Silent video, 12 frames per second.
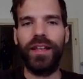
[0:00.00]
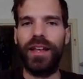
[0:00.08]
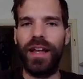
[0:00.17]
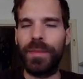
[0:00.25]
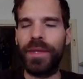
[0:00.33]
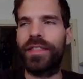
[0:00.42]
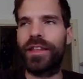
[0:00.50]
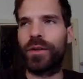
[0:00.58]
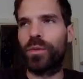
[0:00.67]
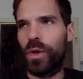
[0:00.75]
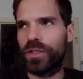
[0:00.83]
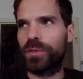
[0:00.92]
I mean, that
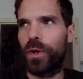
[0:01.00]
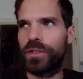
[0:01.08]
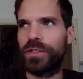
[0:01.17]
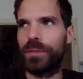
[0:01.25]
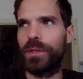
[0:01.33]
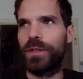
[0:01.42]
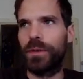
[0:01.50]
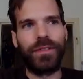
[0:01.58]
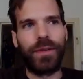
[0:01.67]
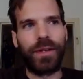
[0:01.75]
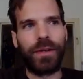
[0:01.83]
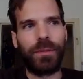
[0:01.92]
was possible
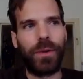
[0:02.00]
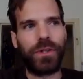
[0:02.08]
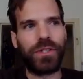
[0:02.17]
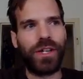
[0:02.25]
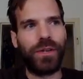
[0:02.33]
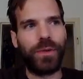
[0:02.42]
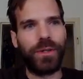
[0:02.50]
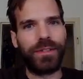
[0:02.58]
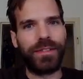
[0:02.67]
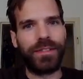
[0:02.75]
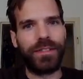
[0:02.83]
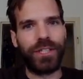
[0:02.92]
when the blockchain
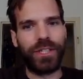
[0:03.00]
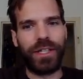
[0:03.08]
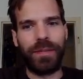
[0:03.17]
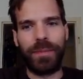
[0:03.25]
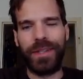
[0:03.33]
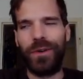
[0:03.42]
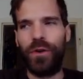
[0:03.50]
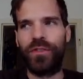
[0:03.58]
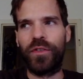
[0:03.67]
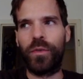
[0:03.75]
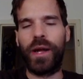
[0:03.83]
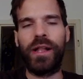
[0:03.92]
was uh, a bit
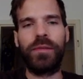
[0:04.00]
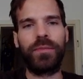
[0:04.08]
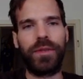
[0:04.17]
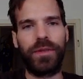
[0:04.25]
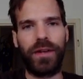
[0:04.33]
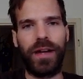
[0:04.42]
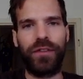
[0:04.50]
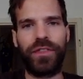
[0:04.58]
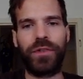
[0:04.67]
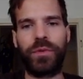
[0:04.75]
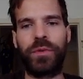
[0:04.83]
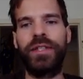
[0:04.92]
overwhelmed after
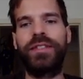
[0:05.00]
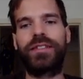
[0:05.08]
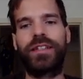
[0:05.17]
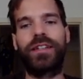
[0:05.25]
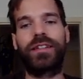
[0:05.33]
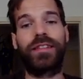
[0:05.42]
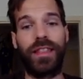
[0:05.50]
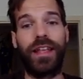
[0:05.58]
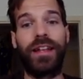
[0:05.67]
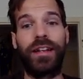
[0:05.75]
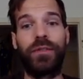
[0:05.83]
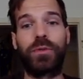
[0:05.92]
the restart,
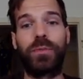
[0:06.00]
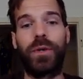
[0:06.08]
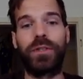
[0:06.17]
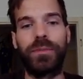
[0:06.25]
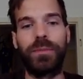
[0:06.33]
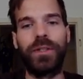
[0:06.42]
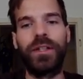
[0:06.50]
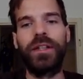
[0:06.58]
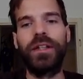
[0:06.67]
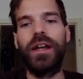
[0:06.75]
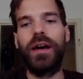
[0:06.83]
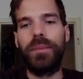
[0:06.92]
it was possible.
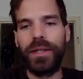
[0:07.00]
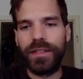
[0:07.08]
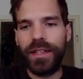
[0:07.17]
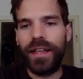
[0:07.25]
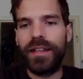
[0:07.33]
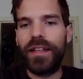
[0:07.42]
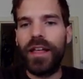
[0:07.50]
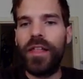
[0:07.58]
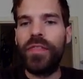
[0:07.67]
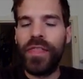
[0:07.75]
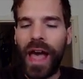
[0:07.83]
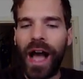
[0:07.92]
But
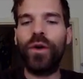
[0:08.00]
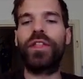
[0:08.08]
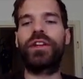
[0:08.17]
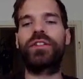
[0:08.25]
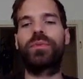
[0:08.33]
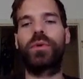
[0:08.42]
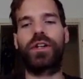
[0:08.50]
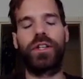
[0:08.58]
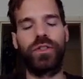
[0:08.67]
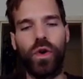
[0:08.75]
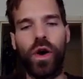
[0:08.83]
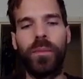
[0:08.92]
now that it's
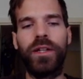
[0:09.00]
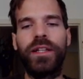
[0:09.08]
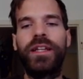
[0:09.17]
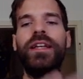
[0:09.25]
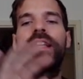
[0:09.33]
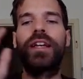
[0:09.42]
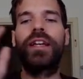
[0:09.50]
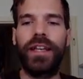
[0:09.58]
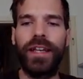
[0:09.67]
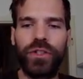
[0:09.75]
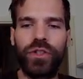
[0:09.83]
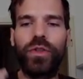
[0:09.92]
working normally,
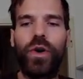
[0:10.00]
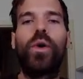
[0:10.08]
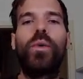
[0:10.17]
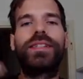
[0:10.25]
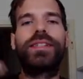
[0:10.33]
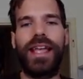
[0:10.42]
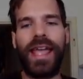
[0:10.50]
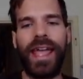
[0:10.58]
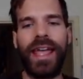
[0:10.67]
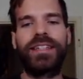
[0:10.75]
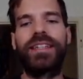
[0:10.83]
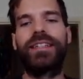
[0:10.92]
it should always
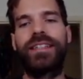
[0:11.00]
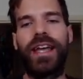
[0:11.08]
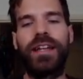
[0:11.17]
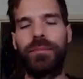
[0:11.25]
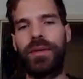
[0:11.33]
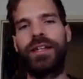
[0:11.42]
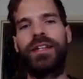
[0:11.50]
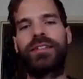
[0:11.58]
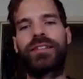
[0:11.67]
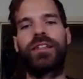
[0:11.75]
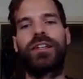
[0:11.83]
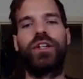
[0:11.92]
add 10
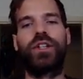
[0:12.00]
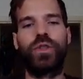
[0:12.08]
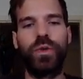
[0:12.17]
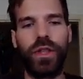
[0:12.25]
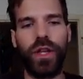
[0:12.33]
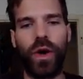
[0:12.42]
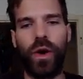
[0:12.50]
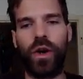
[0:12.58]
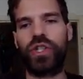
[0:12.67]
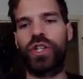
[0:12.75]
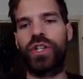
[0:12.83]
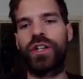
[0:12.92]
minutes to the
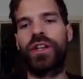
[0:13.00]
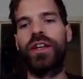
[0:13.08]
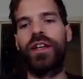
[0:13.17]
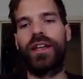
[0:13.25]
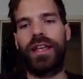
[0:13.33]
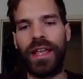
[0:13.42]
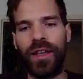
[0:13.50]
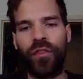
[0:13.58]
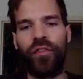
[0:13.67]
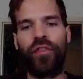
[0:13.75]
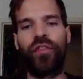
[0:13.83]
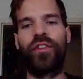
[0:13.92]
auction
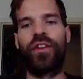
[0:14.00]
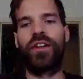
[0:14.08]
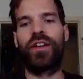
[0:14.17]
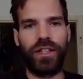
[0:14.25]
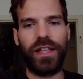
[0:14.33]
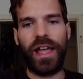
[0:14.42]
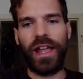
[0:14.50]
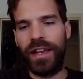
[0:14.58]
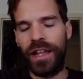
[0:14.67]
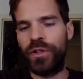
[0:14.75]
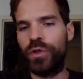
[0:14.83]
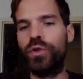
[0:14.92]
if an,
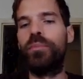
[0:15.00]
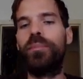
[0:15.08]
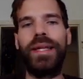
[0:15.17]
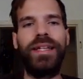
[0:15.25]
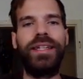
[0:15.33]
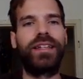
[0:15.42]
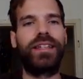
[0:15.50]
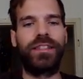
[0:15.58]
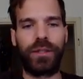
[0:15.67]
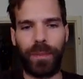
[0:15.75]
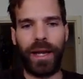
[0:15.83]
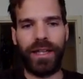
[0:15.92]
a new bid
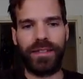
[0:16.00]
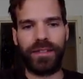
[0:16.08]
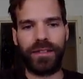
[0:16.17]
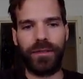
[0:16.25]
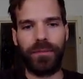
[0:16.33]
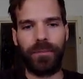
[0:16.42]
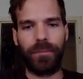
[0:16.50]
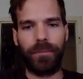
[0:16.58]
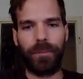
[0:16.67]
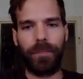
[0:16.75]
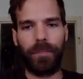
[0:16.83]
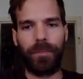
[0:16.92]
is placed.
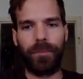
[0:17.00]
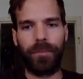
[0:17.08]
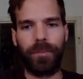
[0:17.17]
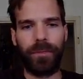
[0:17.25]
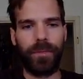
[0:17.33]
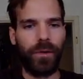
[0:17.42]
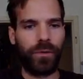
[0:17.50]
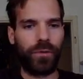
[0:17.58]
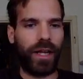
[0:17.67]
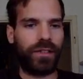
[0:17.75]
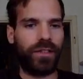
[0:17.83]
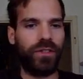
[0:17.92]

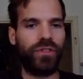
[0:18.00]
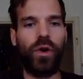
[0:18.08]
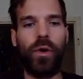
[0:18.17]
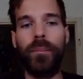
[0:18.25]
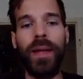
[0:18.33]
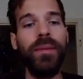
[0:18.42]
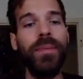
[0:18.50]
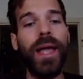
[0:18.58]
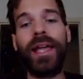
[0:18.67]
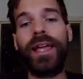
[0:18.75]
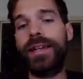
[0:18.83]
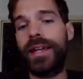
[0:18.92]
Right, so maybe
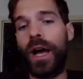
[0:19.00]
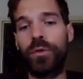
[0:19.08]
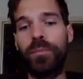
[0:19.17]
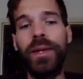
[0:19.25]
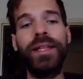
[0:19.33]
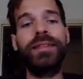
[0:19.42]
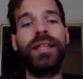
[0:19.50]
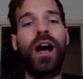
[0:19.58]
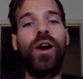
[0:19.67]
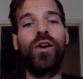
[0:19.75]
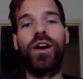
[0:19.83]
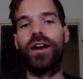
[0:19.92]
I get outbid
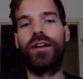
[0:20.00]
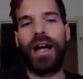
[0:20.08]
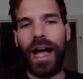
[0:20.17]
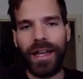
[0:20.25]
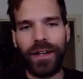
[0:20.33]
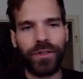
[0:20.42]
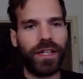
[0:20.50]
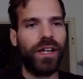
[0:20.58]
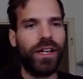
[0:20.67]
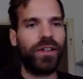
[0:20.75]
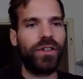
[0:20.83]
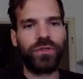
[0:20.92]
now. I don't
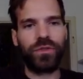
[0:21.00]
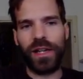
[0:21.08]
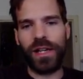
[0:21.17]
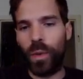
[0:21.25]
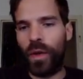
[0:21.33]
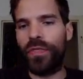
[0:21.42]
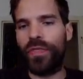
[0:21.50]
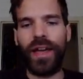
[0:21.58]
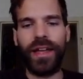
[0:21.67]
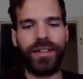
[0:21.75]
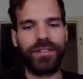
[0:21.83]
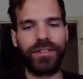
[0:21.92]
care, I don't really want
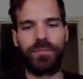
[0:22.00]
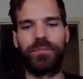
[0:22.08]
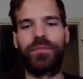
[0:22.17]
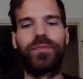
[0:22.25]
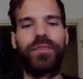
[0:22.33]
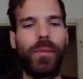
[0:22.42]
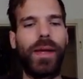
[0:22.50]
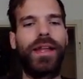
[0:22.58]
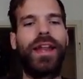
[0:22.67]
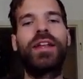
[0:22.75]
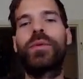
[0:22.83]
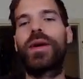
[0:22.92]
that domain
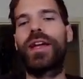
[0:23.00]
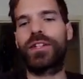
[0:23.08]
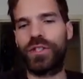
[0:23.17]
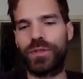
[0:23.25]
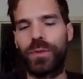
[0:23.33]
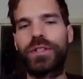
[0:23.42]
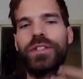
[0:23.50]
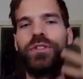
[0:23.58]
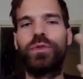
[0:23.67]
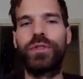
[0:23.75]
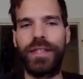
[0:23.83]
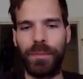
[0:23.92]
anyway. I just wanted
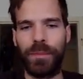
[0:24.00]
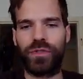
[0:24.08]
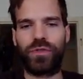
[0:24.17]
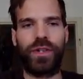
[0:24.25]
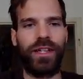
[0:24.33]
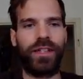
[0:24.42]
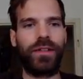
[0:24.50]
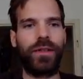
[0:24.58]
to demonstrate it.